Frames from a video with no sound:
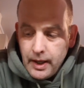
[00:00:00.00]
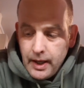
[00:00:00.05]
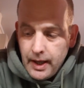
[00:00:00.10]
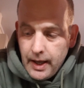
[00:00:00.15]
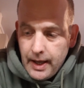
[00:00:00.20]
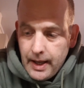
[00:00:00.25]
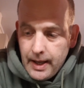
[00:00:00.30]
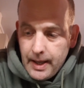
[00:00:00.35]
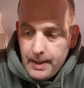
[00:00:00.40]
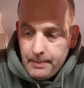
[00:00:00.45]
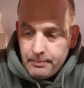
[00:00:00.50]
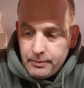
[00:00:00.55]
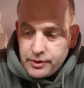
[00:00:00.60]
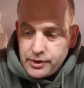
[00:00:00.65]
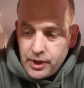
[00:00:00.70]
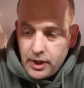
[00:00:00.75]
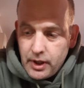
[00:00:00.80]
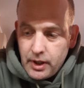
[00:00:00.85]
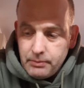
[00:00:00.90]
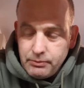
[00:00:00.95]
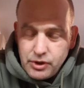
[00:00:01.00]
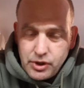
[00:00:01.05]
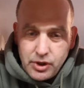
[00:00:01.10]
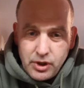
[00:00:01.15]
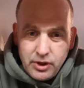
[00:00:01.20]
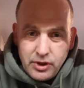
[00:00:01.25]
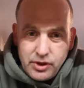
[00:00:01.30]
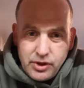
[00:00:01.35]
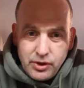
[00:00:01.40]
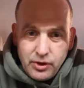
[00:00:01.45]
So I'm just
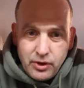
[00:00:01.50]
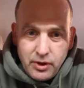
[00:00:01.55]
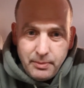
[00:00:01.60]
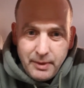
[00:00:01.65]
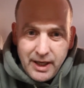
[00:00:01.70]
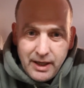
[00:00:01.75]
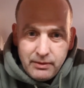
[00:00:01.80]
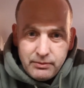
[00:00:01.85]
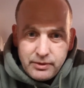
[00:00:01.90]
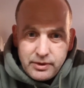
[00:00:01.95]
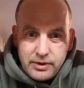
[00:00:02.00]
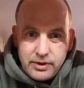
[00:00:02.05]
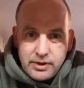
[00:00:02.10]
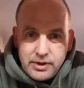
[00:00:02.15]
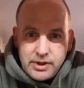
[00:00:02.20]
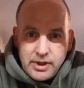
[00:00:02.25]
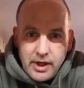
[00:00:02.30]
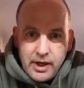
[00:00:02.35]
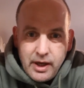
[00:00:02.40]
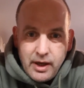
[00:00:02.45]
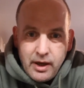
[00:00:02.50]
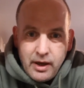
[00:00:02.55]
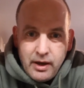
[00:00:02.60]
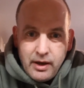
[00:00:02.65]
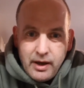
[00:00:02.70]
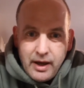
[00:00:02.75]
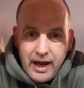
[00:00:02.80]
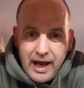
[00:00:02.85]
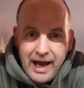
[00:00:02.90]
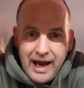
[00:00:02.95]
going to talk about
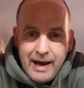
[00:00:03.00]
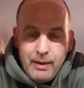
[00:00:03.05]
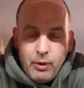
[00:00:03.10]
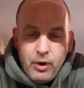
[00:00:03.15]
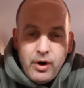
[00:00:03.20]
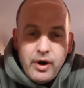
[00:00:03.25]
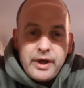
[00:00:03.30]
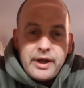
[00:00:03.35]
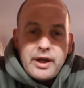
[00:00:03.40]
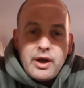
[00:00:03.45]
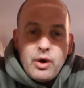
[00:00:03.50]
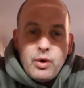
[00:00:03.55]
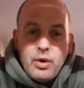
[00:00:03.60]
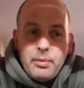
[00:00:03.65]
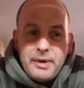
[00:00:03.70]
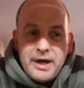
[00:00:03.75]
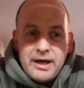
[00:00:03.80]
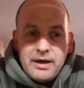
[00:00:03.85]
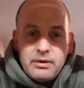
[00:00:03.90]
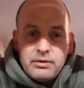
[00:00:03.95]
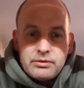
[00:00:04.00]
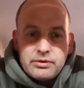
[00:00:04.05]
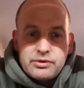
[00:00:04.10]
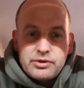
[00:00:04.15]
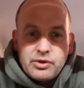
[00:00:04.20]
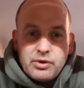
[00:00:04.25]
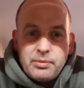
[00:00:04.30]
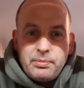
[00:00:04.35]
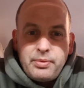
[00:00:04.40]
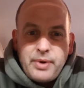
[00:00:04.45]
how I go about
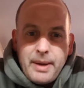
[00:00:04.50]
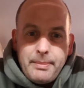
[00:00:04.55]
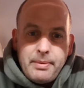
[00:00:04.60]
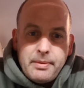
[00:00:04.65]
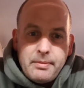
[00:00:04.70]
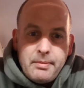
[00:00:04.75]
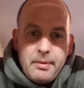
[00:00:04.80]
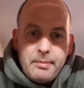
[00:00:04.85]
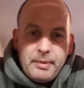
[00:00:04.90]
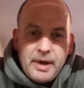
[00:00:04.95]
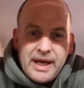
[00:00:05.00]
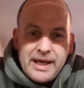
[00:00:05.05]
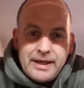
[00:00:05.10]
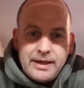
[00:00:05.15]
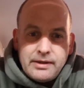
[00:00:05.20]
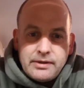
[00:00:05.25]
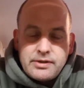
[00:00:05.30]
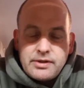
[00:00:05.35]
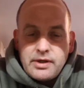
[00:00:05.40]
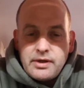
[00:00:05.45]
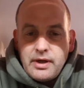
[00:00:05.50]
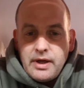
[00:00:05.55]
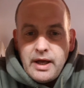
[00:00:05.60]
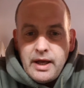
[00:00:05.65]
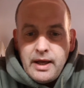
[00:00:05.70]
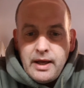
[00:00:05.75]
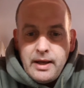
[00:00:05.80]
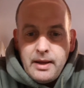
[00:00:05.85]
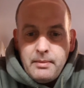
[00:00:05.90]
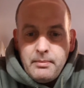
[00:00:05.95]
sort of prepping my bait,
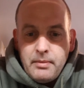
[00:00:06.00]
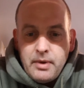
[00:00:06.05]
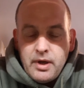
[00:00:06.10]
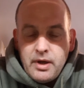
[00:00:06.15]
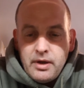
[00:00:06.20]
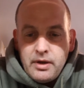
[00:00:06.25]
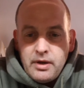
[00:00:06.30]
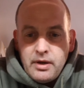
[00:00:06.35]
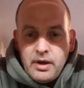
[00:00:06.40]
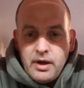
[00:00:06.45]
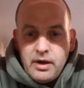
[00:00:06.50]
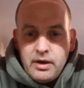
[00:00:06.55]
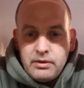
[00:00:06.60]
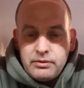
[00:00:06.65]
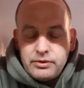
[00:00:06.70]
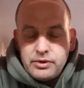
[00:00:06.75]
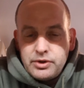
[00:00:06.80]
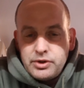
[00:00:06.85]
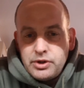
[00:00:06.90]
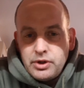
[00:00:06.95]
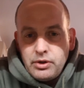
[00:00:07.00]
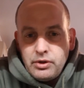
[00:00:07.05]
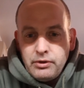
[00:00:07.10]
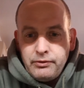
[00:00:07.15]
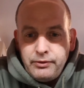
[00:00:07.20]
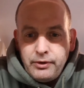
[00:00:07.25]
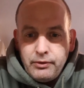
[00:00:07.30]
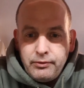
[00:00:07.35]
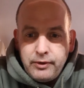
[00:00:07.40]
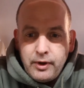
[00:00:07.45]
and I'll just show you a
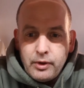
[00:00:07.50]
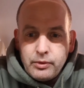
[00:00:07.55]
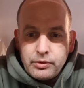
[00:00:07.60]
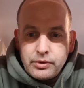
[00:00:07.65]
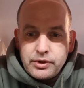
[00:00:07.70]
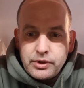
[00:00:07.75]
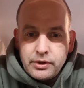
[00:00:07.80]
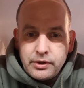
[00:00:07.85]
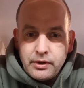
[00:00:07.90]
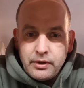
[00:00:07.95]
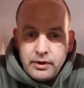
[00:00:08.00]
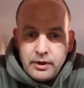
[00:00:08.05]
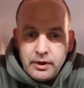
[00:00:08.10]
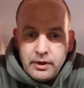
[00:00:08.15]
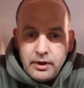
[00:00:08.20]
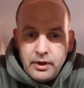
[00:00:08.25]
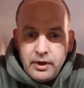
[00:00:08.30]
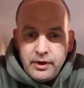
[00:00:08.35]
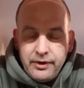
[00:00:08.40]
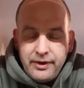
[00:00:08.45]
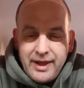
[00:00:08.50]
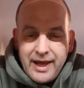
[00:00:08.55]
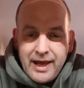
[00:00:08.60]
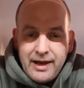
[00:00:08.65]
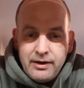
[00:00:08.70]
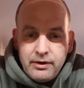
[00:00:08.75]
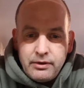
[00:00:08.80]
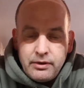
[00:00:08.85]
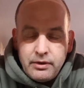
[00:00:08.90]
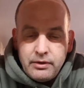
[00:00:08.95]
few floats at the
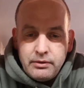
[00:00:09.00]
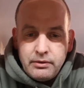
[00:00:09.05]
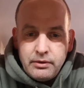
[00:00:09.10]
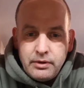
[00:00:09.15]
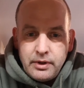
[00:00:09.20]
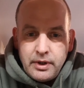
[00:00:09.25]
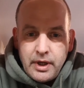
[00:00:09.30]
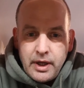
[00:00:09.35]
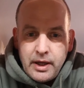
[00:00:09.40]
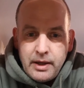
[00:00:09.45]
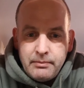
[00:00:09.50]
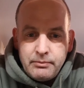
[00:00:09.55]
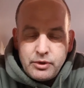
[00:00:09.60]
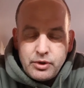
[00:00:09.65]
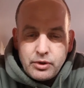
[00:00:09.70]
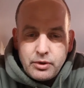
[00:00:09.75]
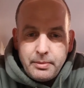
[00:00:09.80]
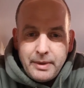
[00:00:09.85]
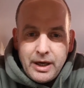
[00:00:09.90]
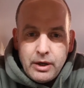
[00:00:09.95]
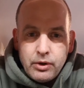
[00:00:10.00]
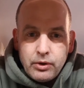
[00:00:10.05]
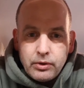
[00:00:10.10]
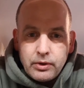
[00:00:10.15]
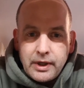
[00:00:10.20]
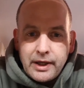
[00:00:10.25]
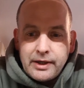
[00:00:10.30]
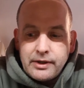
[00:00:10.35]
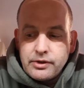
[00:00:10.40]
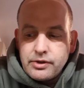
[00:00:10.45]
end, and talk about
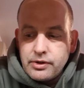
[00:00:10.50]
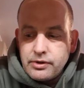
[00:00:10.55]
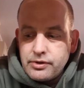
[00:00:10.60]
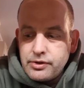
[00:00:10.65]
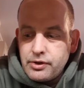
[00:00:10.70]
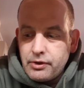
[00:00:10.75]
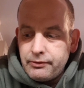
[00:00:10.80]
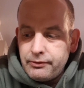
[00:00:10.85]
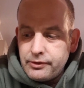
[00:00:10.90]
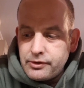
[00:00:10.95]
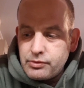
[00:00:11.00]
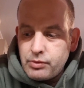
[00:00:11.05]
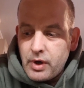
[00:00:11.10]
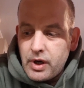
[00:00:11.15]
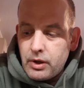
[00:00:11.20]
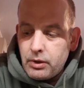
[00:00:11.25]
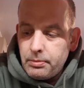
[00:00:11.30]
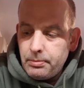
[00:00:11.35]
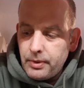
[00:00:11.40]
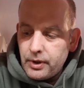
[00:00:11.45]
hook links and stuff as well.